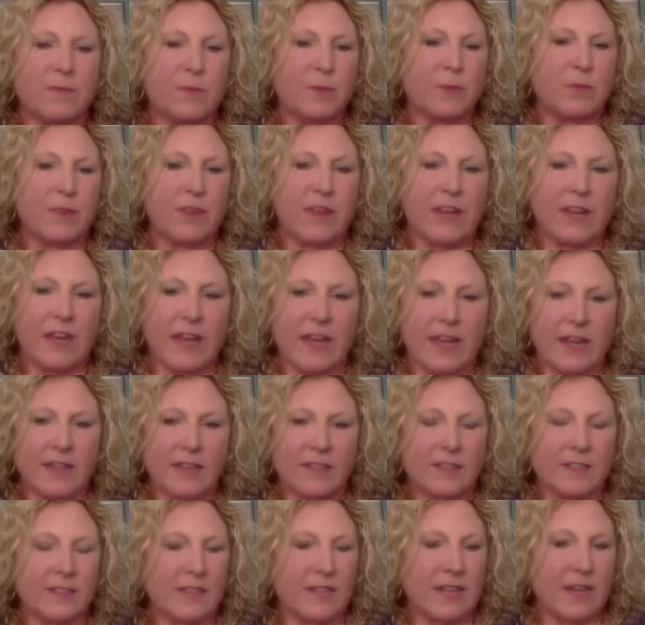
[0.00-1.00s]
providing
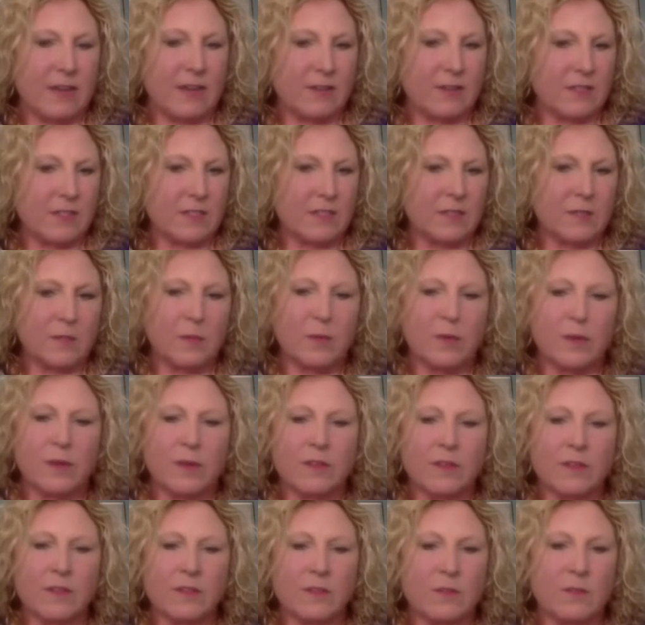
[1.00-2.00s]
access to housing
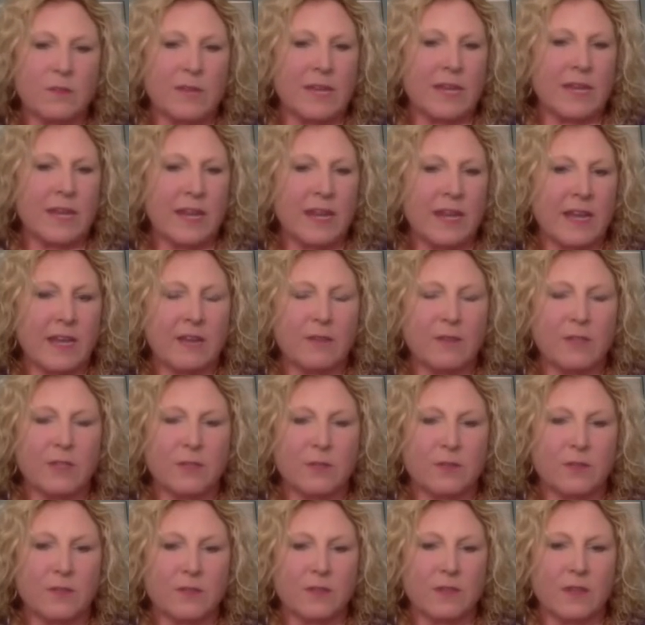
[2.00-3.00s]
supports through Medicaid,
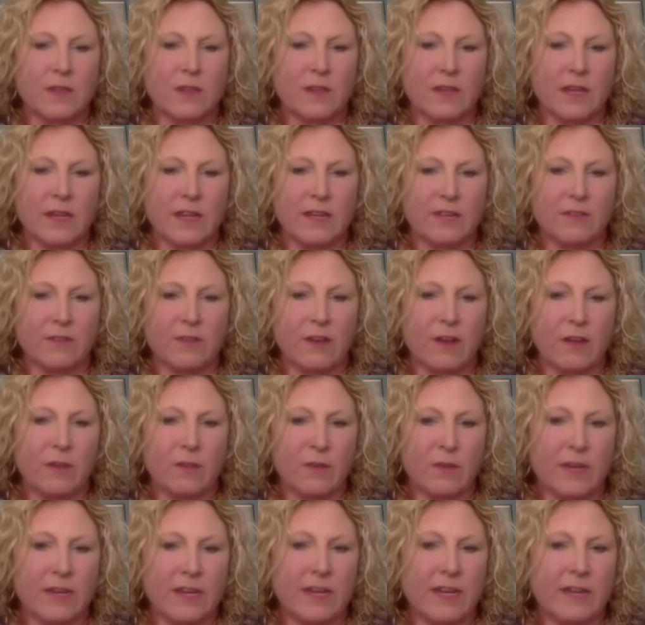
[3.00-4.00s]
which was kind of
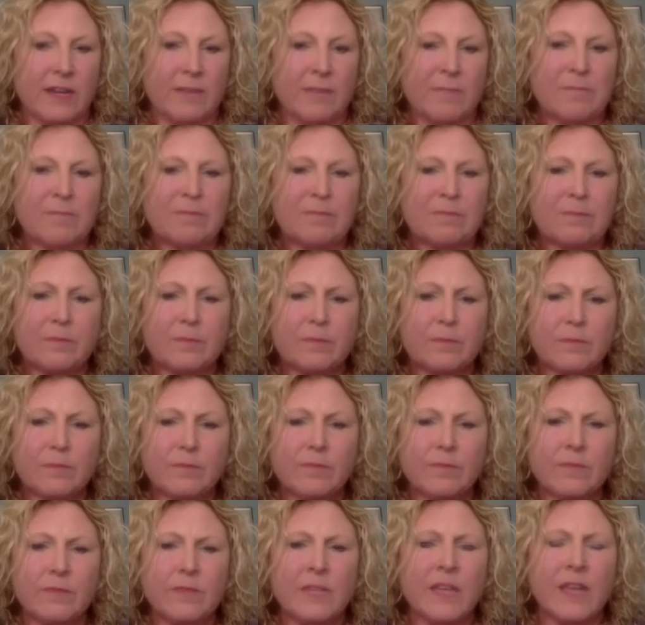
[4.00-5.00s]
groundbreaking.
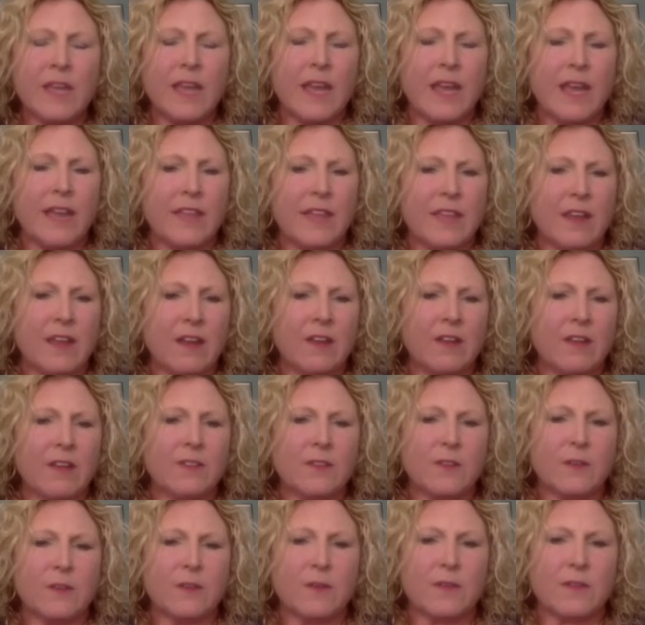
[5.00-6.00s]
And then
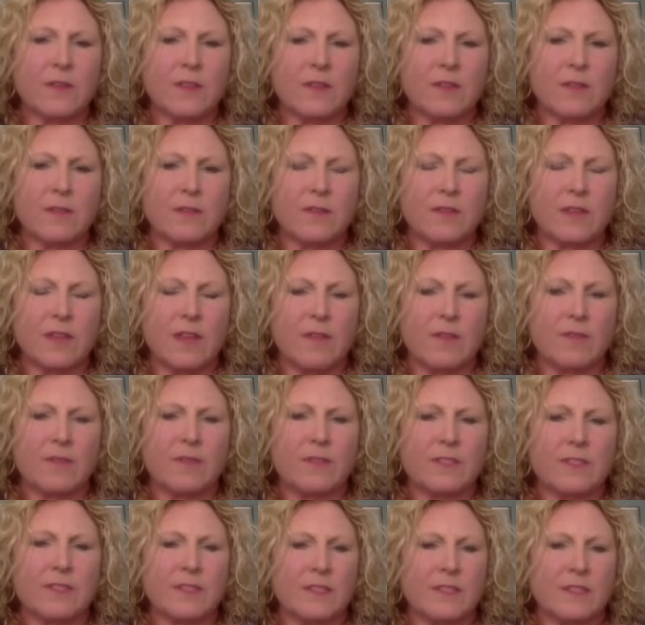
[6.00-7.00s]
also the
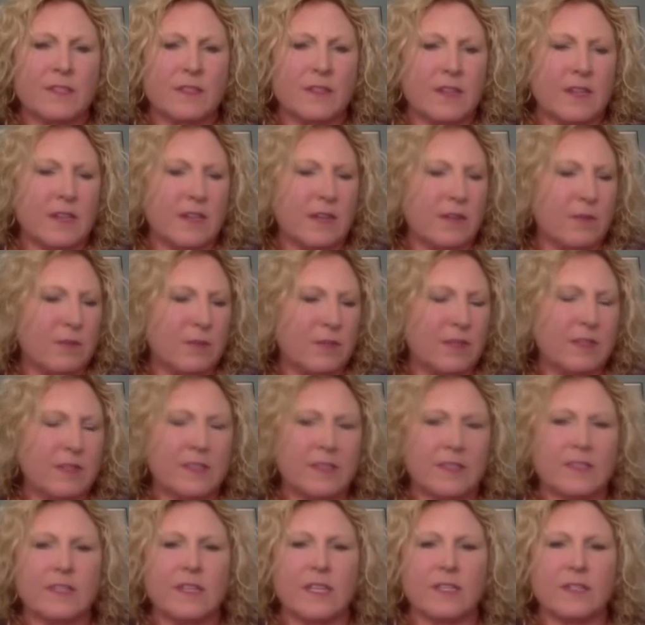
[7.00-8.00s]
emphasis and a really
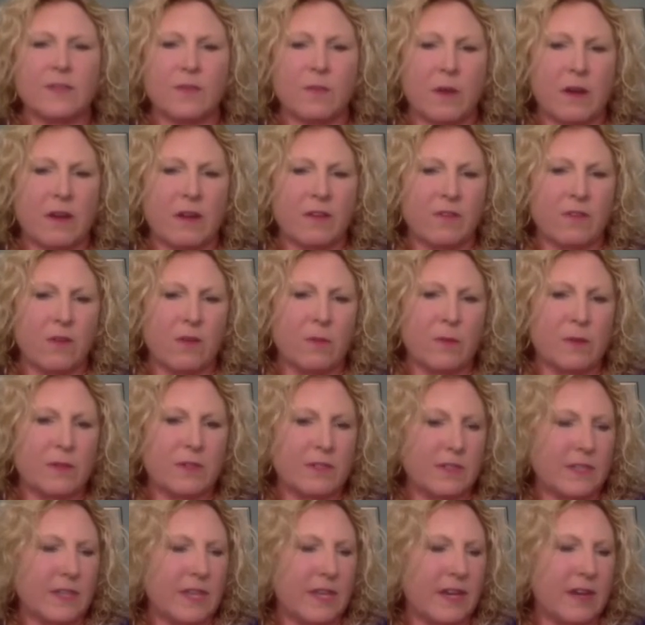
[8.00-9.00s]
successful part of whole
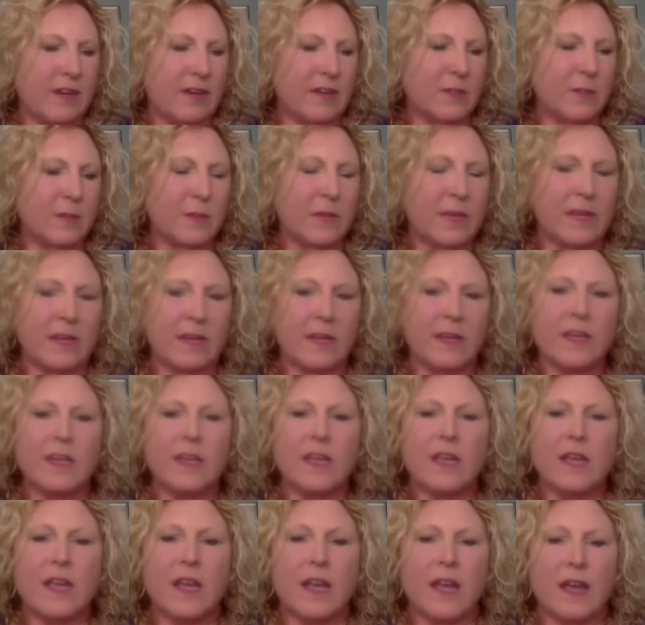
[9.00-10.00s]
person care has been
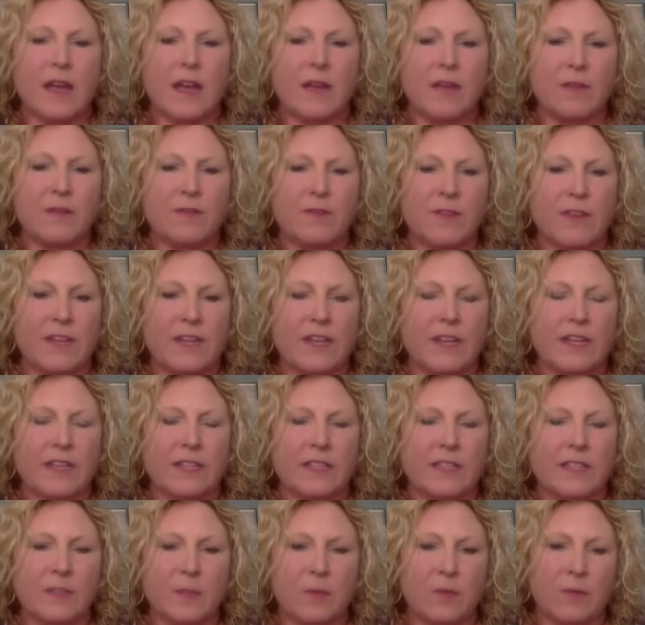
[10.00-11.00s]
the funding
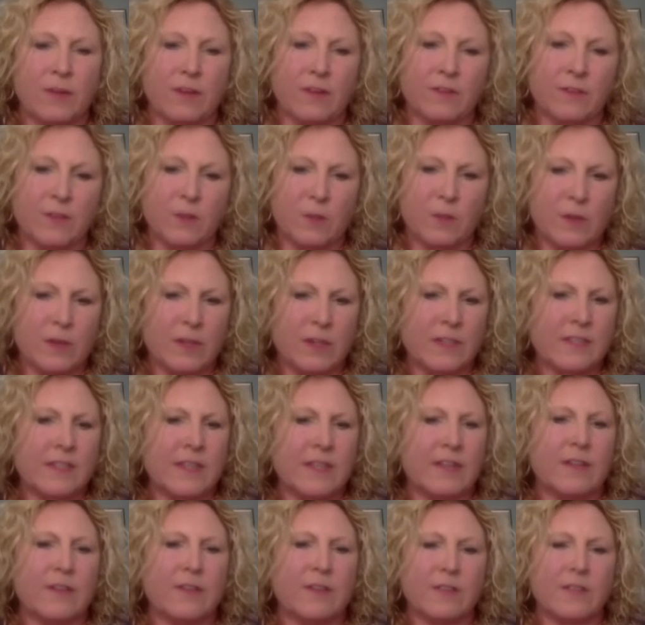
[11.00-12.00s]
and support of sobering
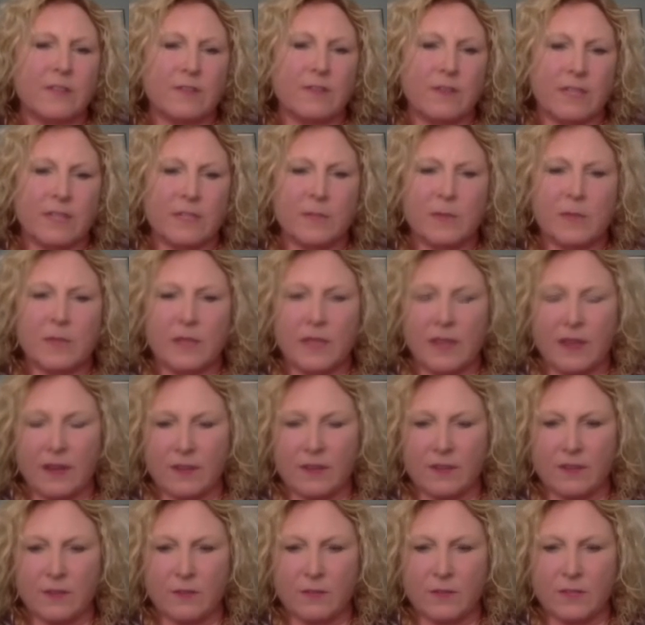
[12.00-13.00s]
centers and respite
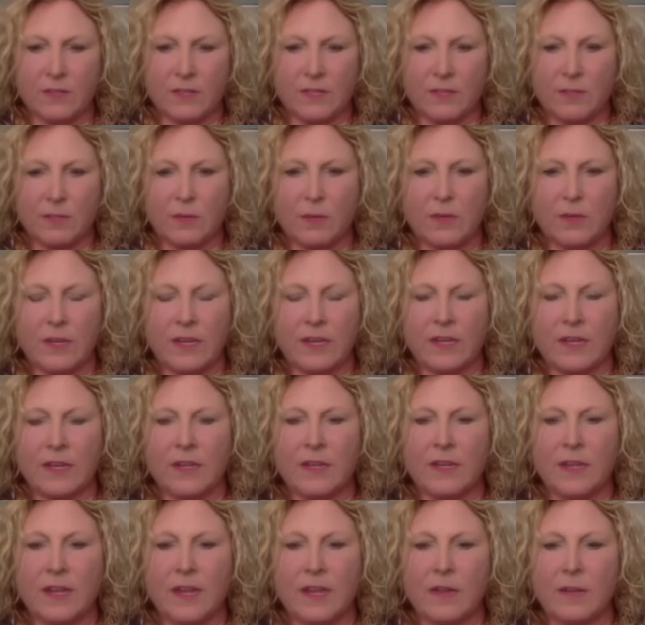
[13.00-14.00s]
care. So really putting
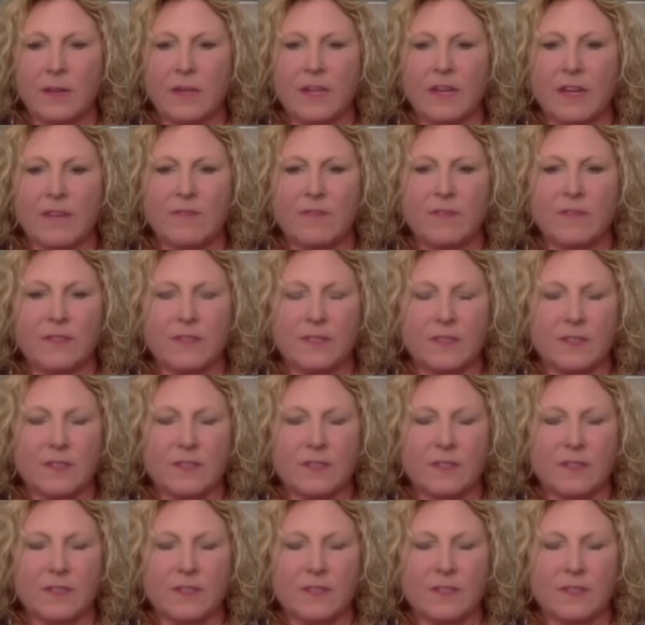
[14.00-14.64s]
an emphasis